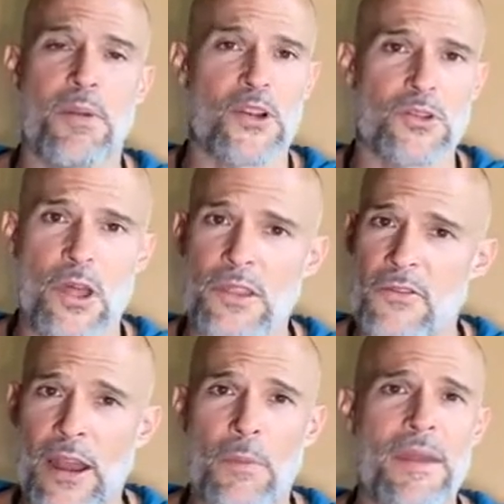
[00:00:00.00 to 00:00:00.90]
personal
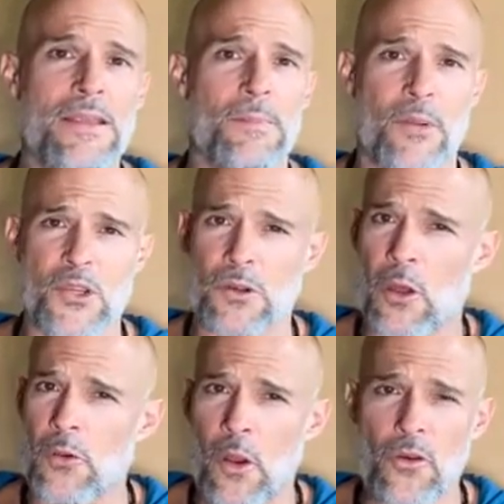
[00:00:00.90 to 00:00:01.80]
development,
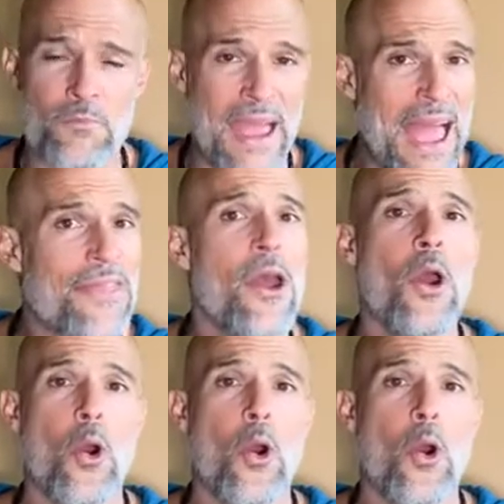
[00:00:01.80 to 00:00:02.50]
personal growth path.